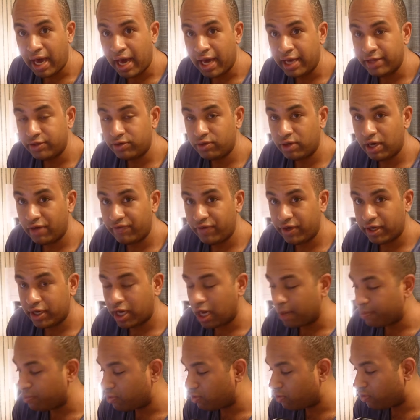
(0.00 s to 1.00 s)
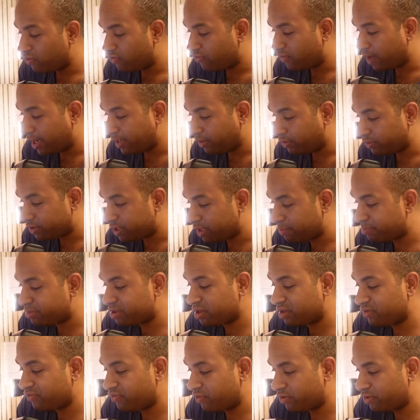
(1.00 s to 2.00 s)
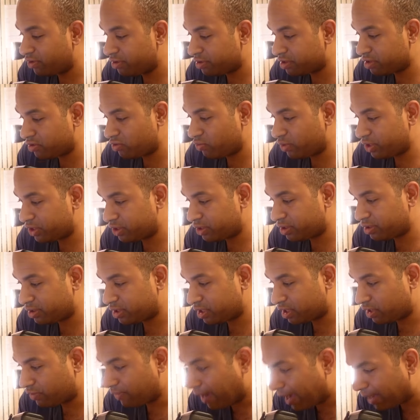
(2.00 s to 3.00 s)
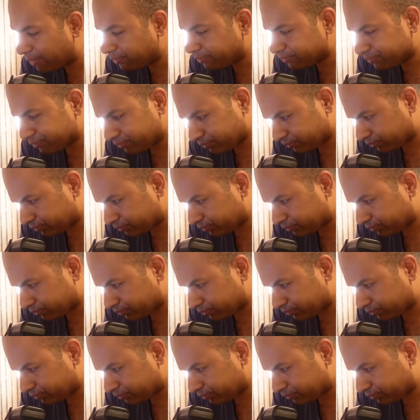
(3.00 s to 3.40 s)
I do have a couple final tips for those who wish to stick around.